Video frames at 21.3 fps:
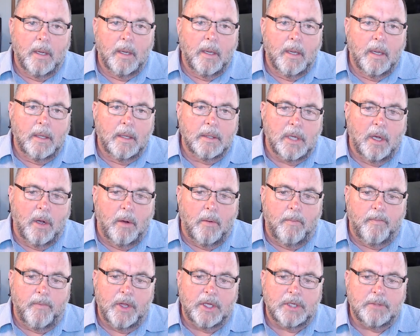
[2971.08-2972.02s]
So
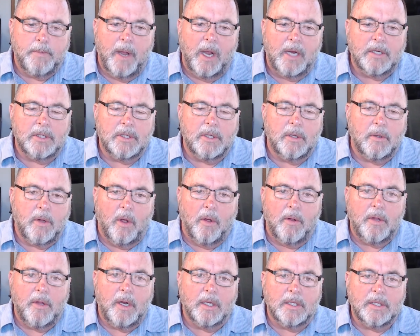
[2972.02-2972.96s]
this page is the
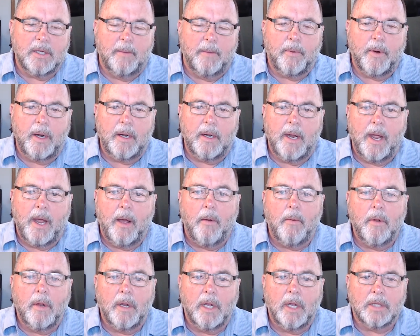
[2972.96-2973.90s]
only thing that's up right
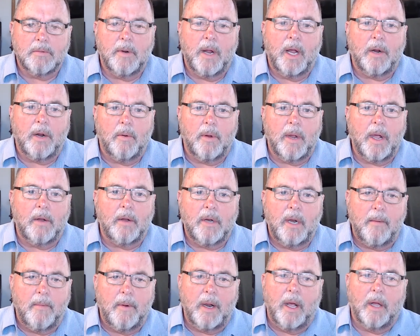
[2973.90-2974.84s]
now, because we're not going out to
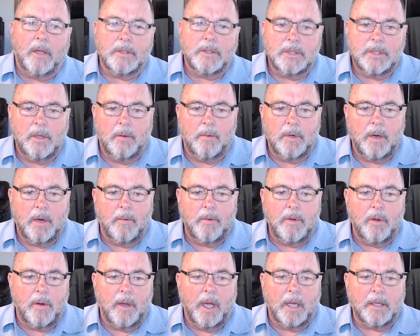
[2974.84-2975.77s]
anybody else until we're done with
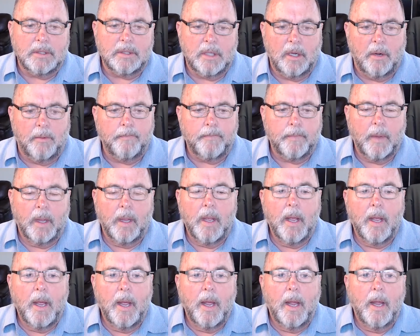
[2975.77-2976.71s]
you guys. So
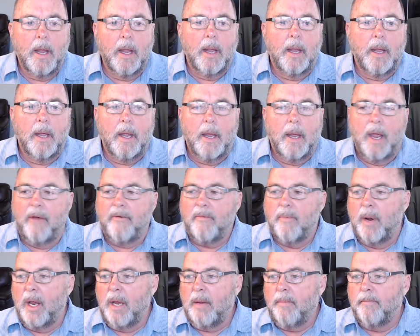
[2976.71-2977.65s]

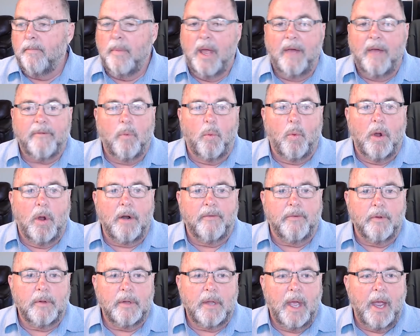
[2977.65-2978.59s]
everybody, have a
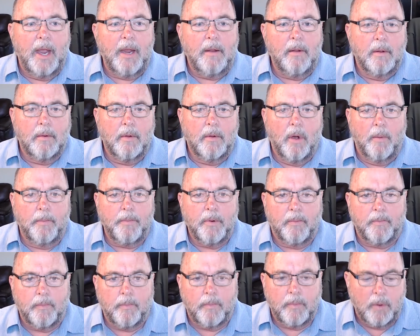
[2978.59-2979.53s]
wonderful day. Hope
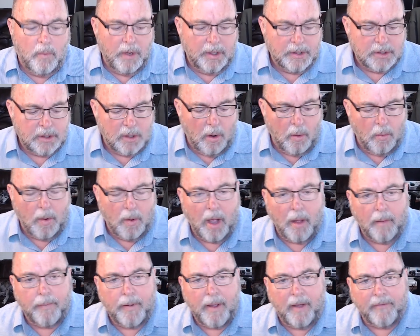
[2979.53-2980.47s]
your week's going
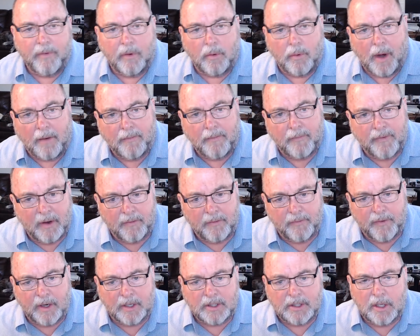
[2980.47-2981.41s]
well. Have a great
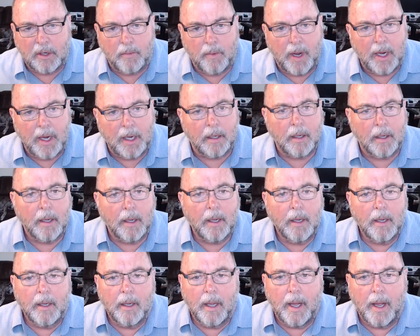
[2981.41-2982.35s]
finish to your week.
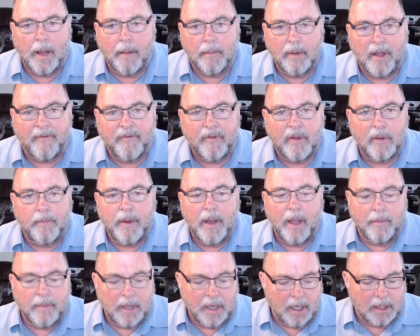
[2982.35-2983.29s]
Love to be
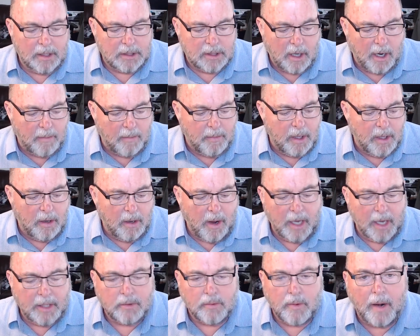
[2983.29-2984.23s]
able to get started with you
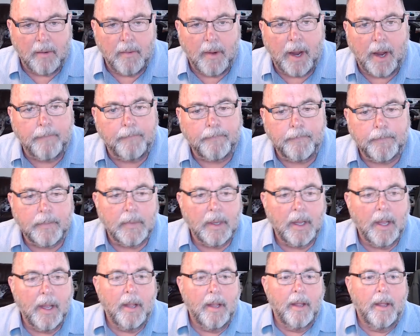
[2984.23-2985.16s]
guys right away.
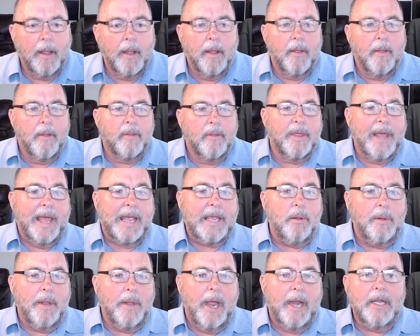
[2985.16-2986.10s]
Thank
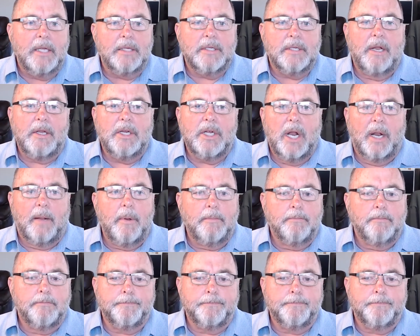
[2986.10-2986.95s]
you, ladies and gentlemen.